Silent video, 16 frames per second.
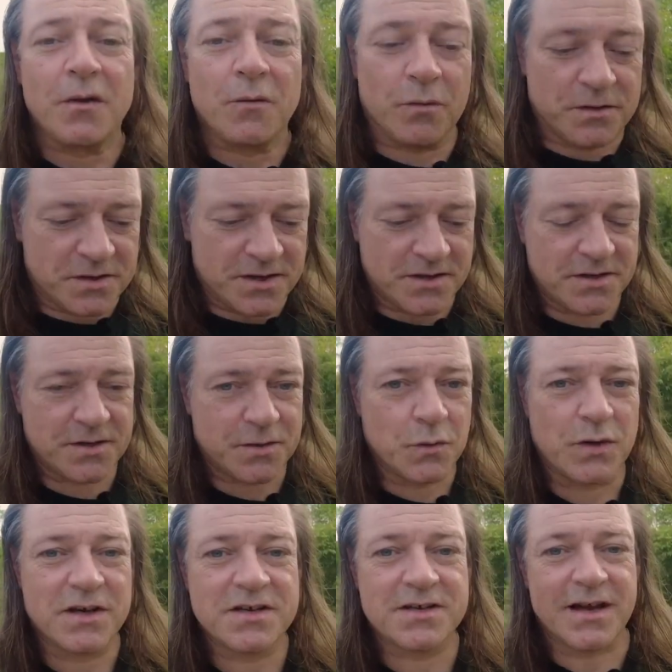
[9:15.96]
wants us
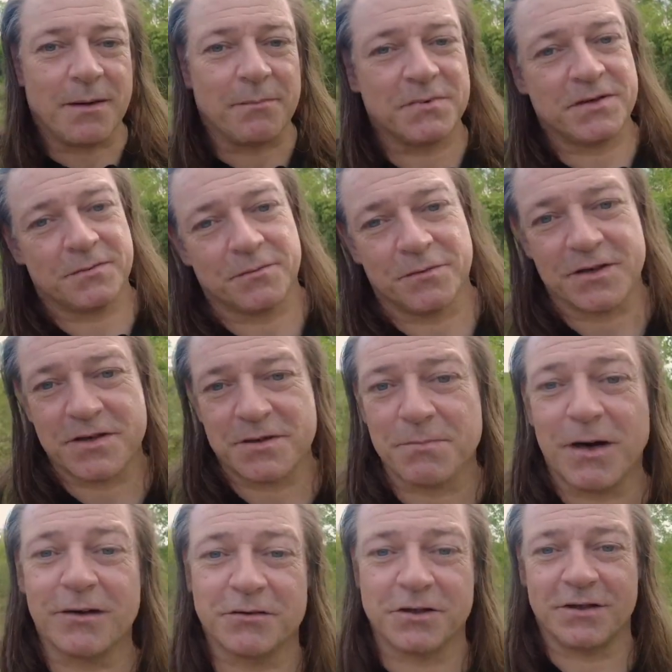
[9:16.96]
to accept these
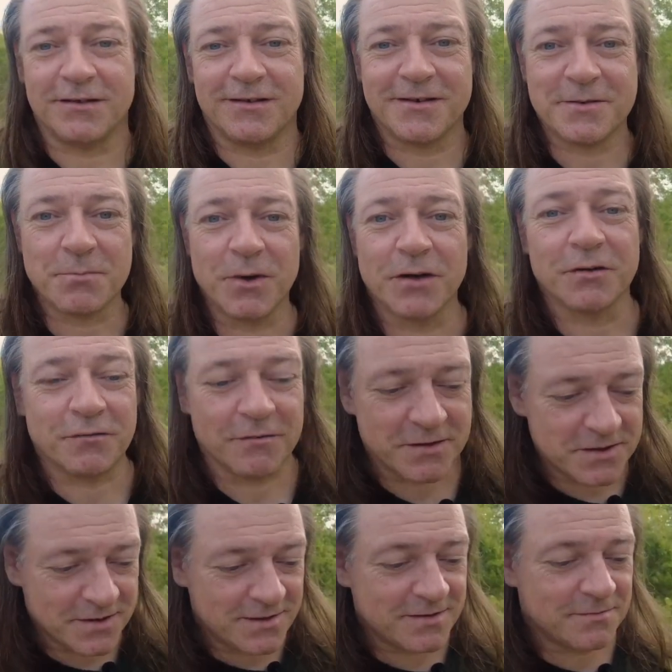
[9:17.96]
marginalised
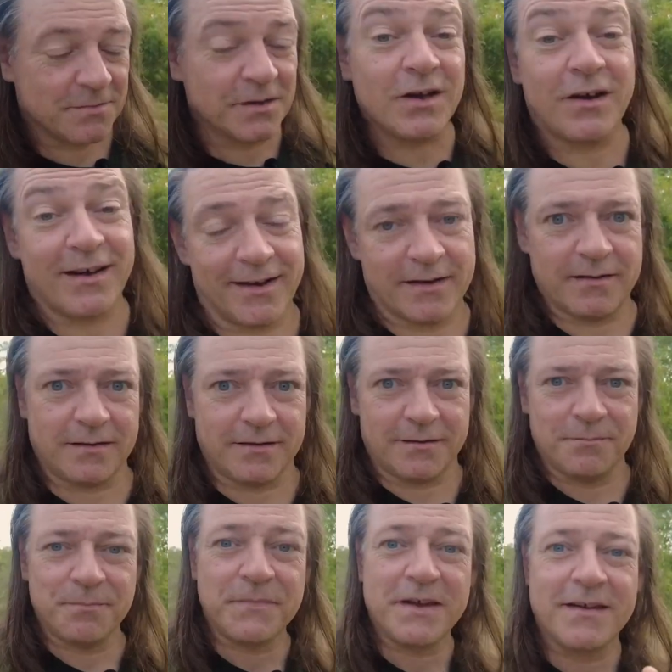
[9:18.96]
minorities, like the
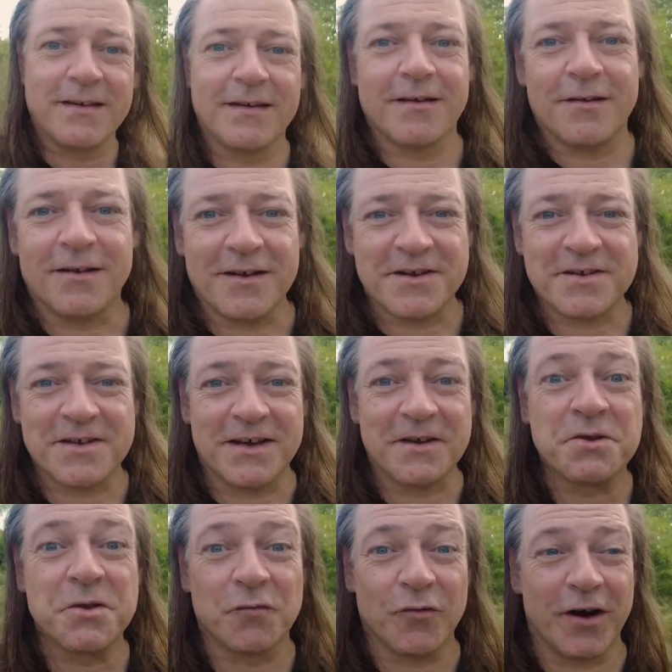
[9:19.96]

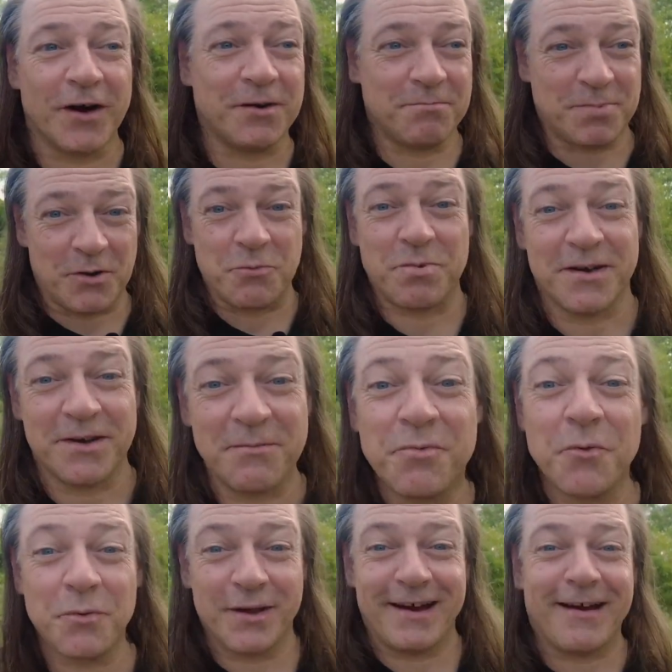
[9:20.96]
rainbow
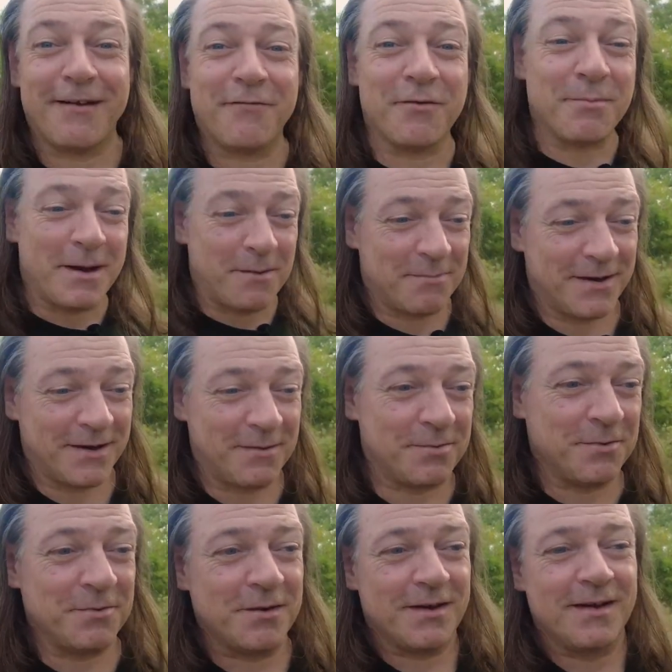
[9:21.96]
people, the alphabet
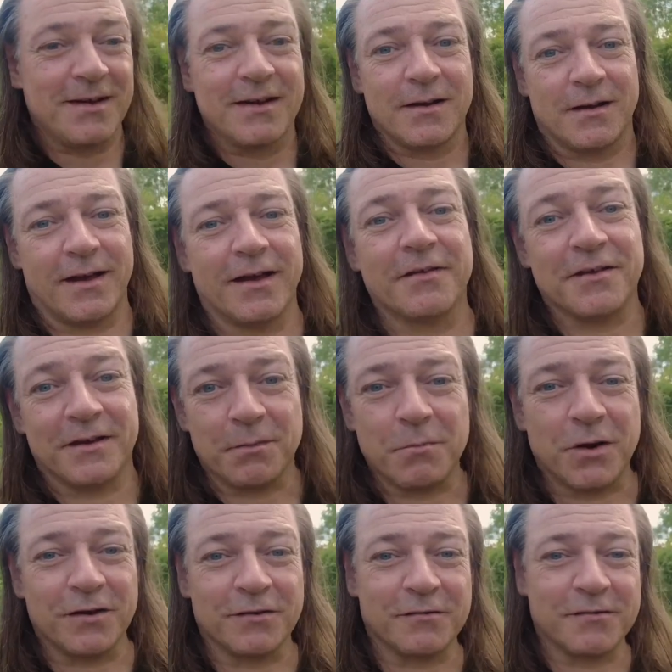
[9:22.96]
people, ethnic
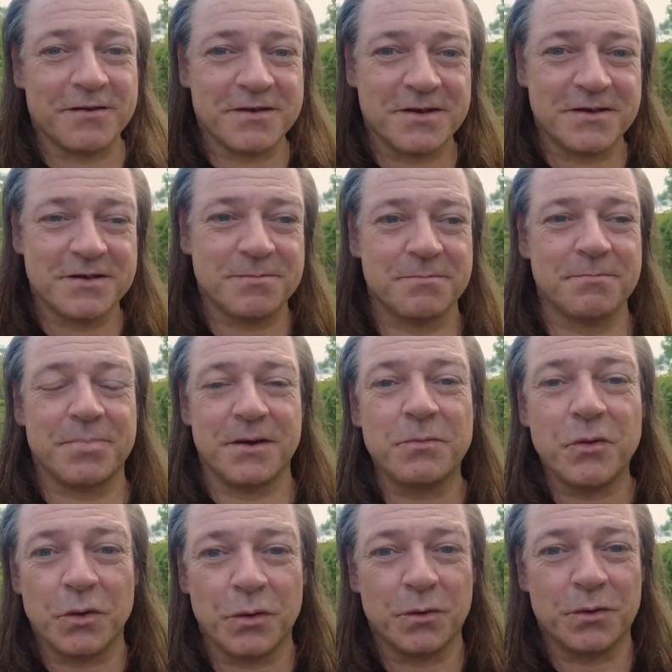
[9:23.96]
minorities, and
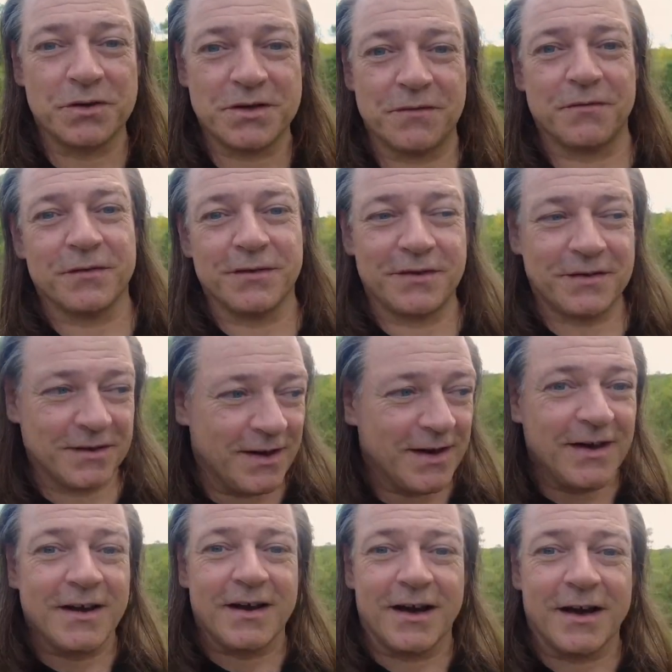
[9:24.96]
people who are different
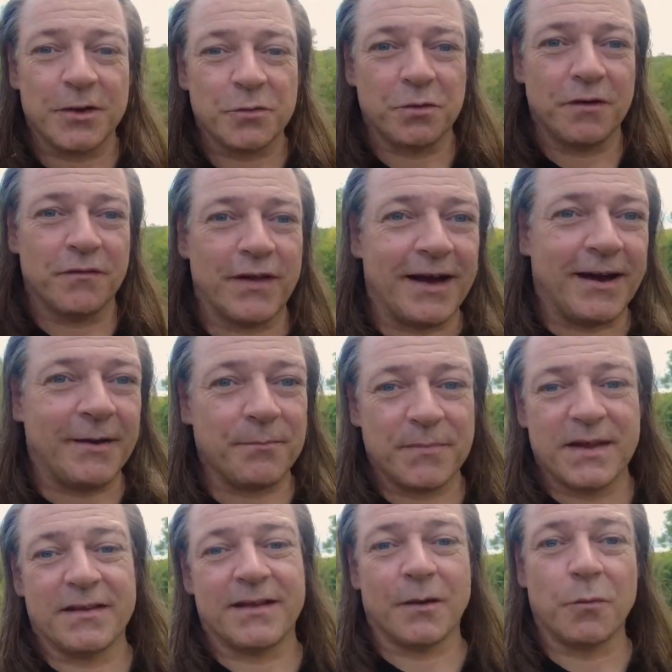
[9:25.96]
and all of that.
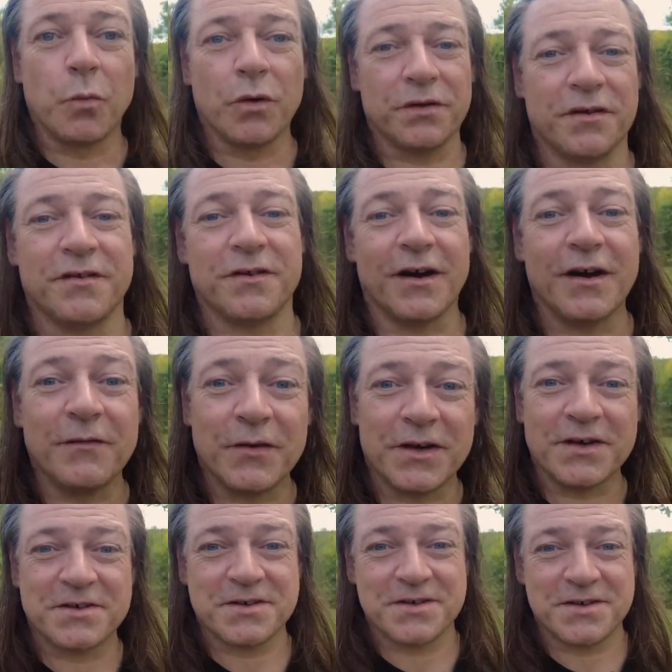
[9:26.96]
They want the
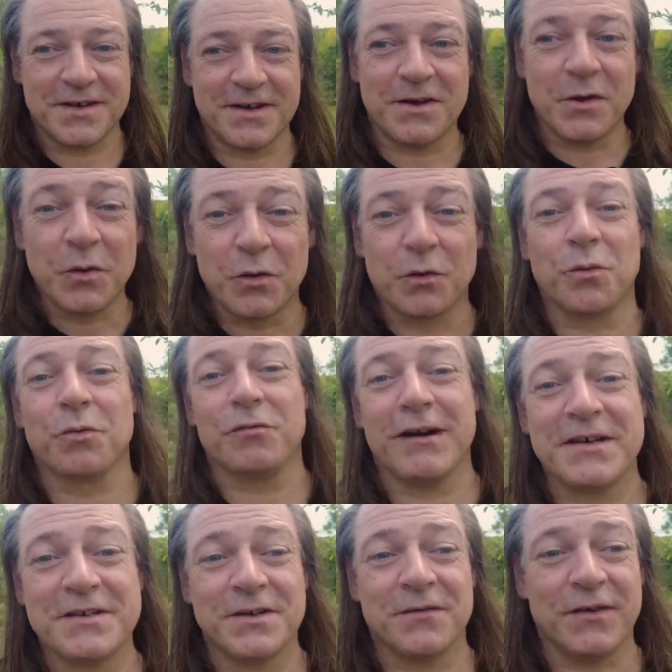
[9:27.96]
diversity and all the
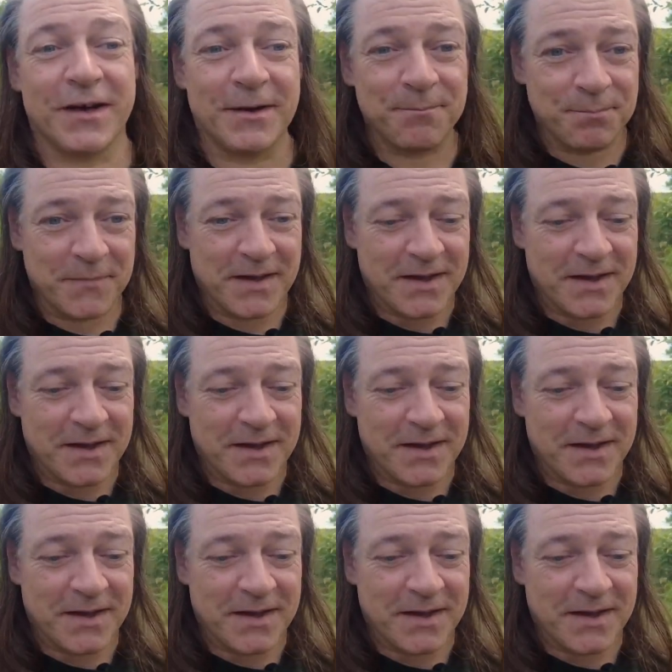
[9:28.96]
rest of it.